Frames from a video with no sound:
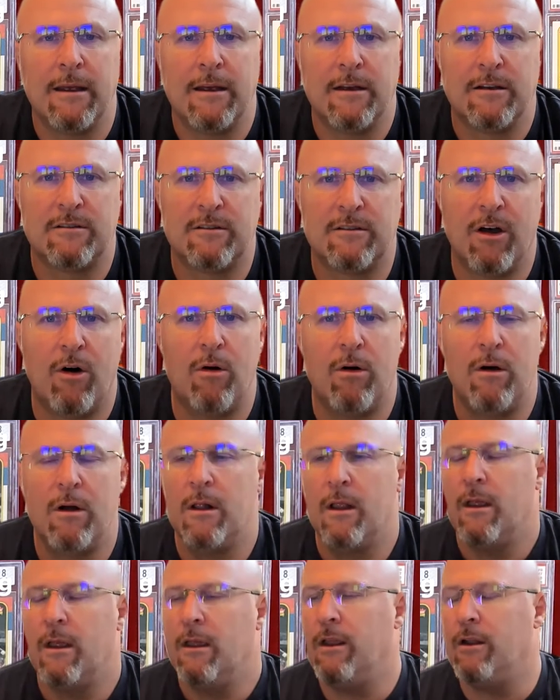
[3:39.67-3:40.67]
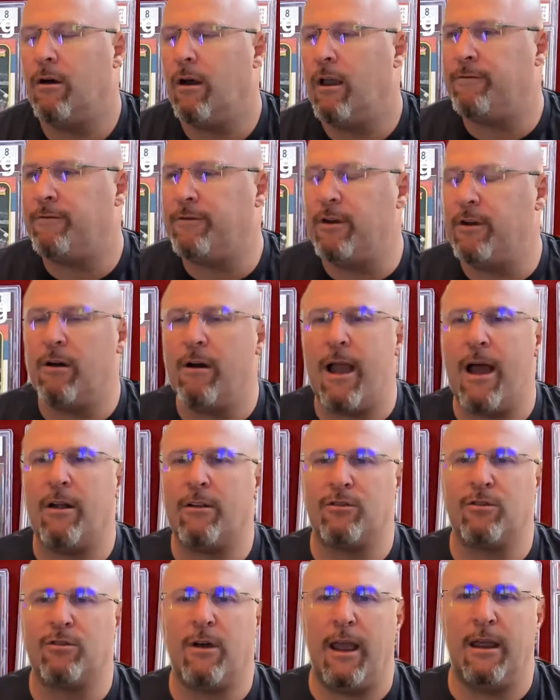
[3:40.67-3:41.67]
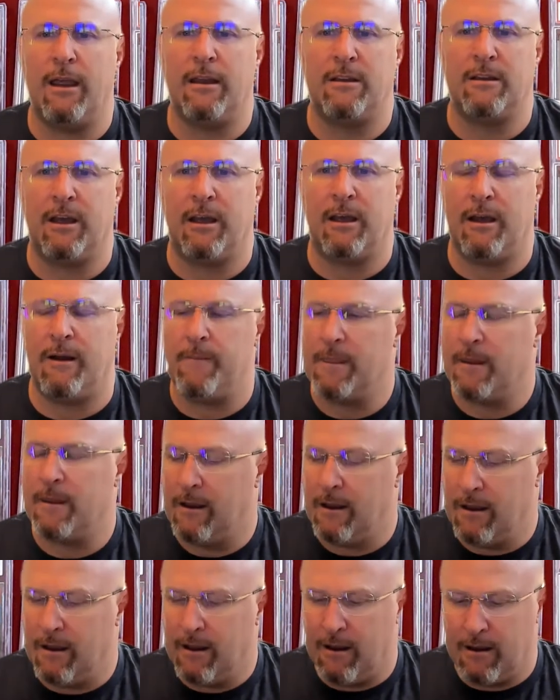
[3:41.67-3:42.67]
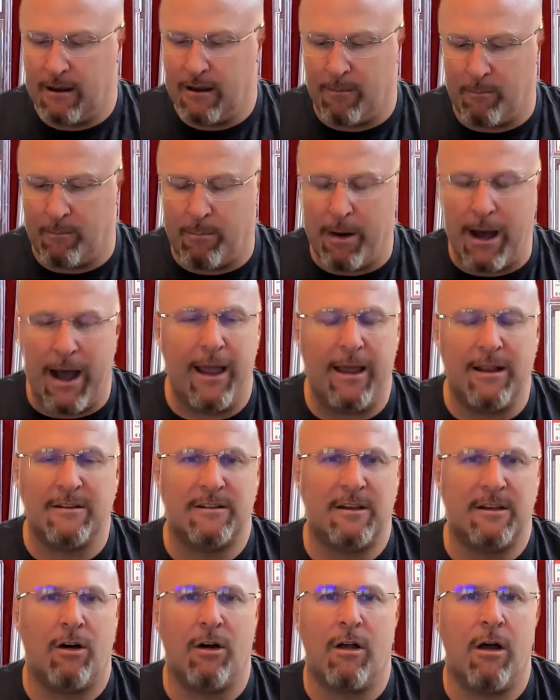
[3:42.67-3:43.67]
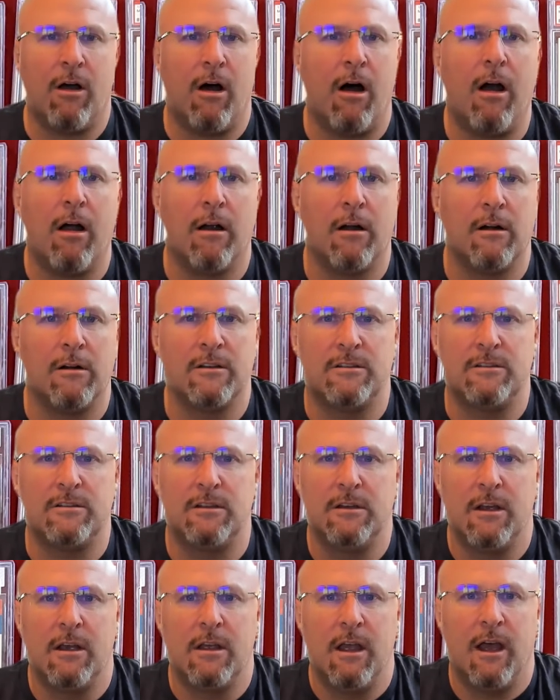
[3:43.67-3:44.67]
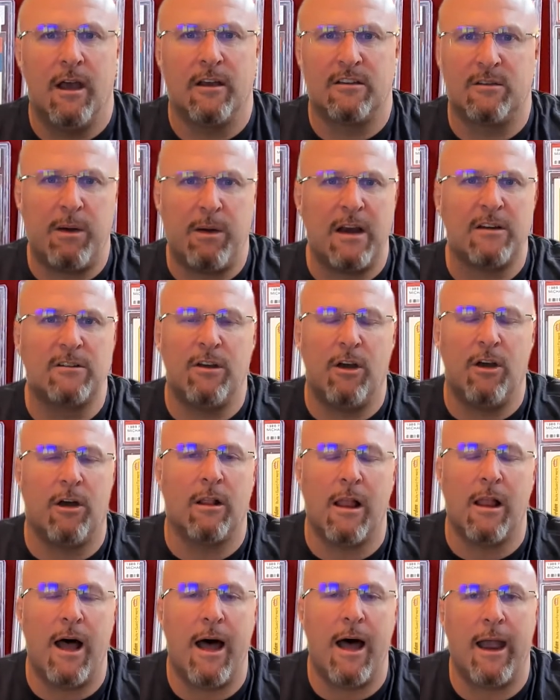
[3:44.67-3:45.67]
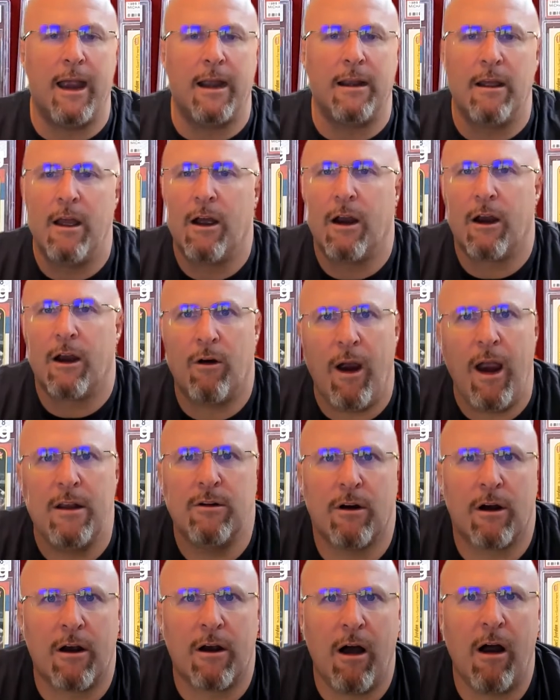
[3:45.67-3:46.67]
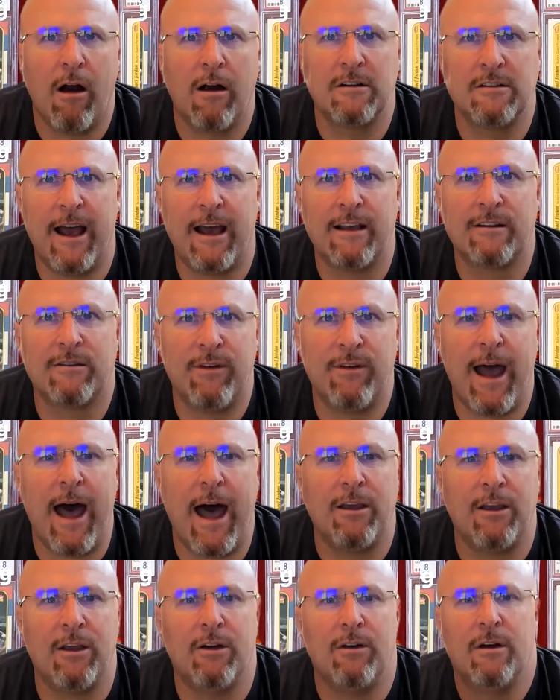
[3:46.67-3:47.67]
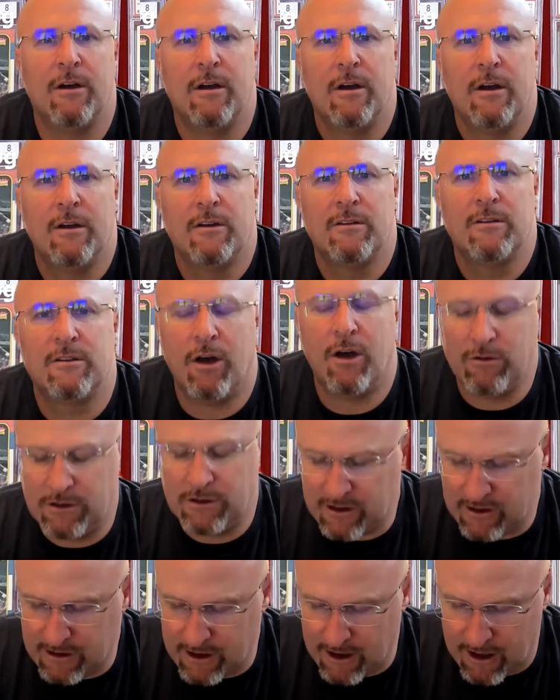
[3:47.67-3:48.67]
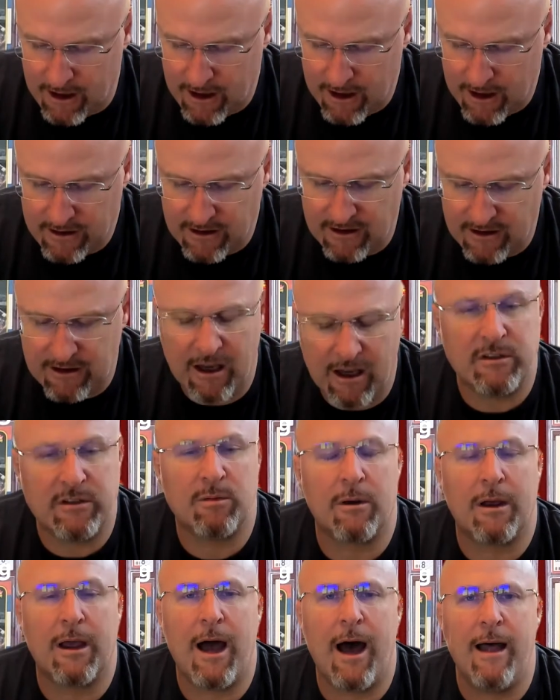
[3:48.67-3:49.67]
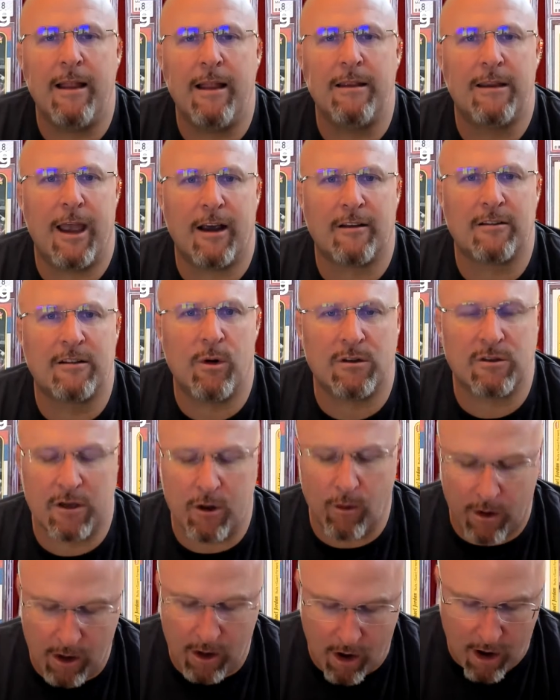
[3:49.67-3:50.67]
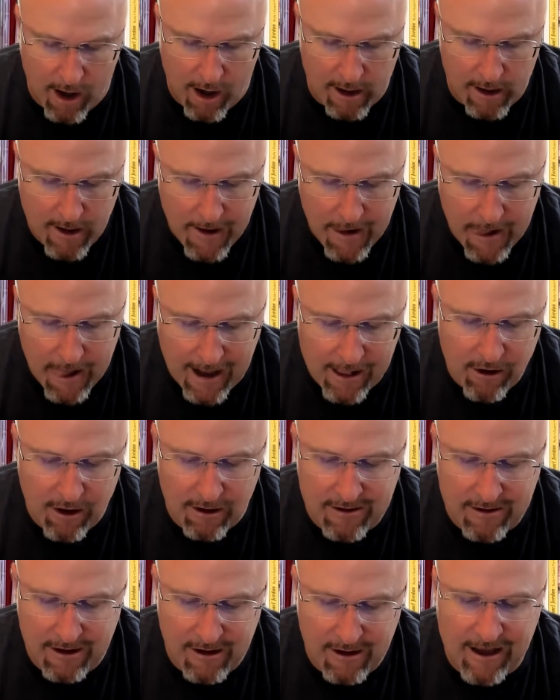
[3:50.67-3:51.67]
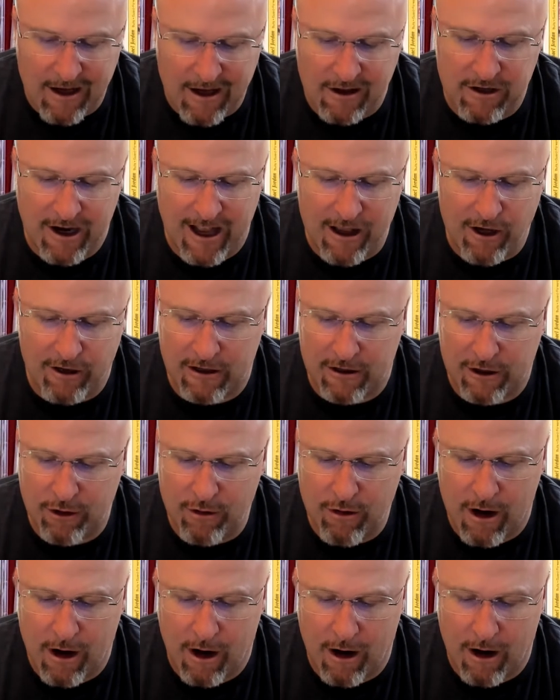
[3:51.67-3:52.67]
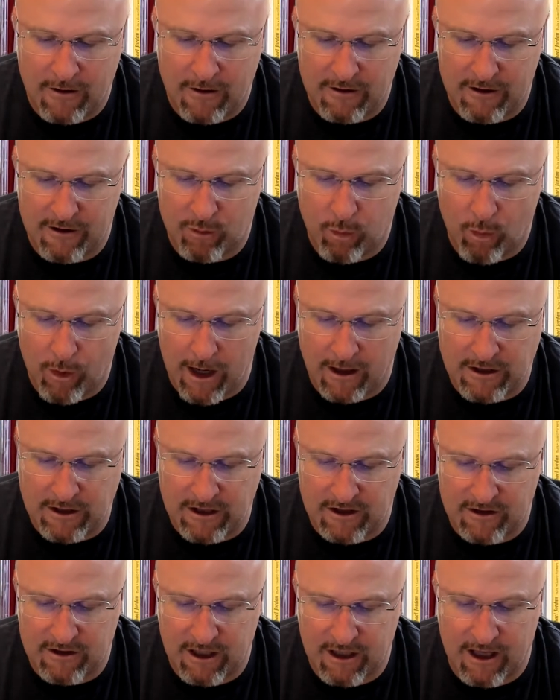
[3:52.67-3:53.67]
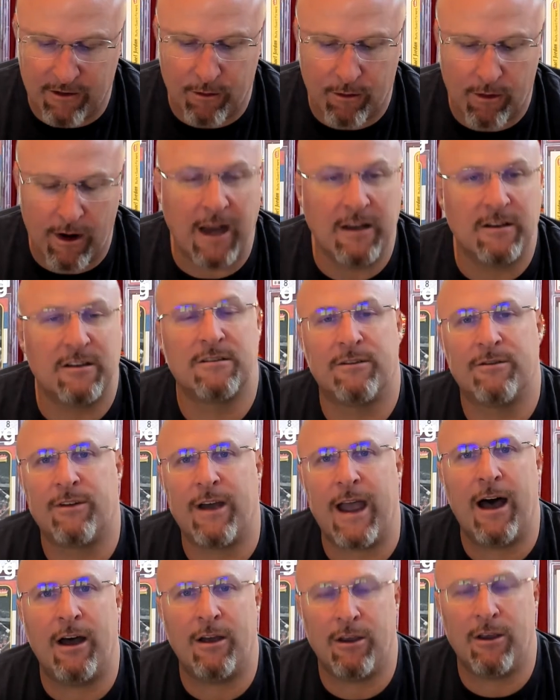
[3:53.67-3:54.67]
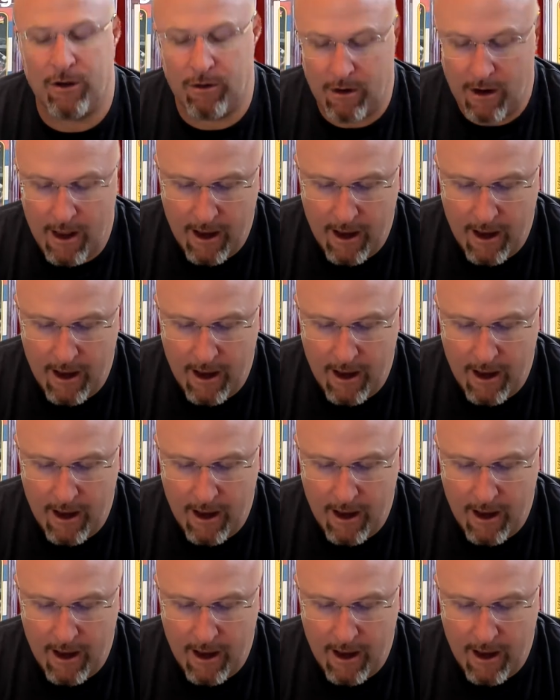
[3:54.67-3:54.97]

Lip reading: So, if you're out trying to buy and sell cards, especially online, grading your cards has value. So just to give you some context of what's going on, I looked at 2 cards this week just to get ranges of value.